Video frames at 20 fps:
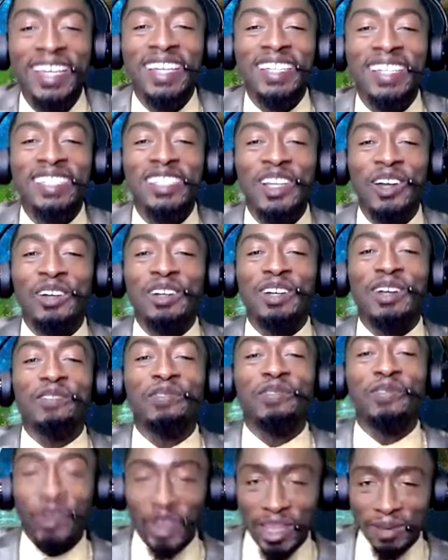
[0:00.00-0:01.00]
So
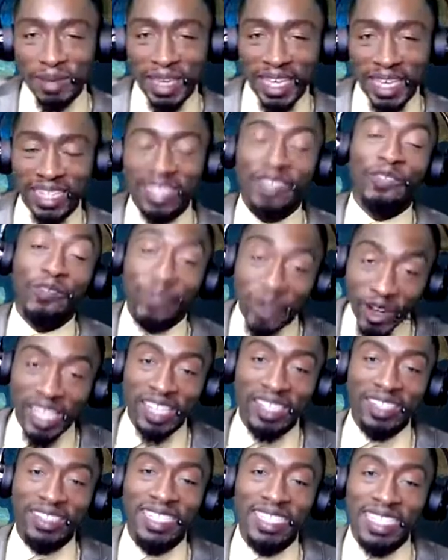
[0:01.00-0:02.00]
free mean
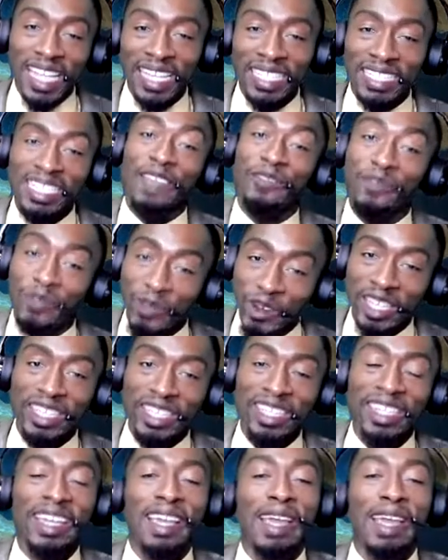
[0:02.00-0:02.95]
free, just like you say free.